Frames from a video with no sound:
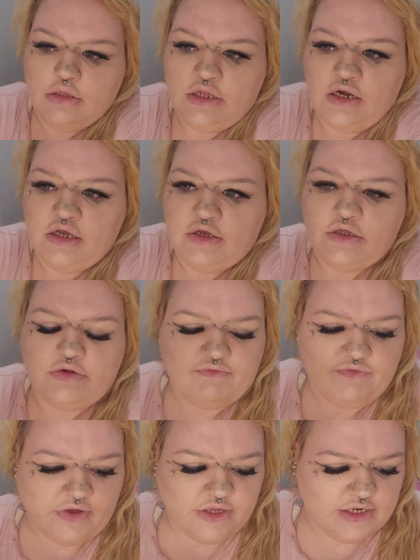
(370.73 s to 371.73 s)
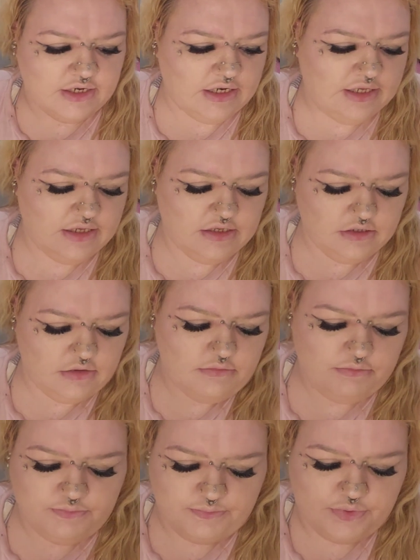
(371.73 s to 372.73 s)
And then I can finally
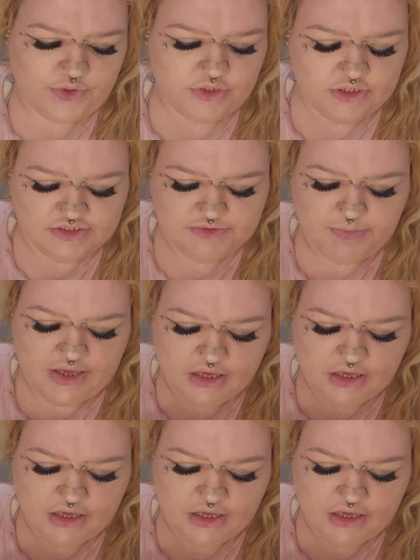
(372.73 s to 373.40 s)
put this